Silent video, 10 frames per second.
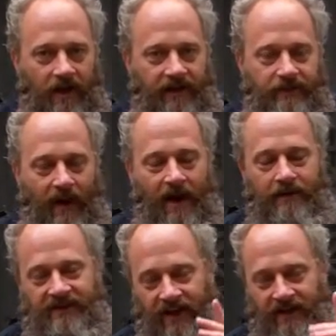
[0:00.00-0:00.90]
and that's why I
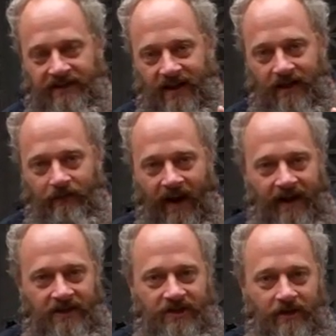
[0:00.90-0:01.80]
always tell you to take
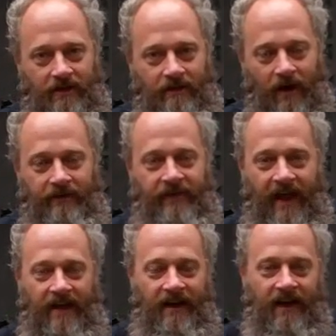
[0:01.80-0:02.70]
advantage of
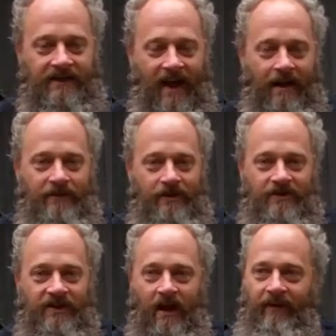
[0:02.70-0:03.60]
that uh, time to
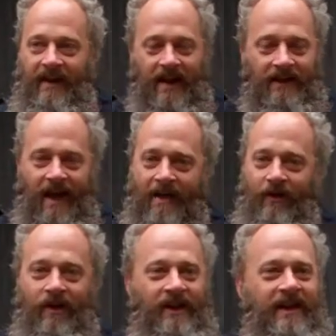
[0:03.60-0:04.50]
yourself on any
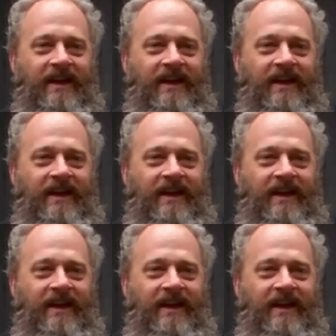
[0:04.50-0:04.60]
level.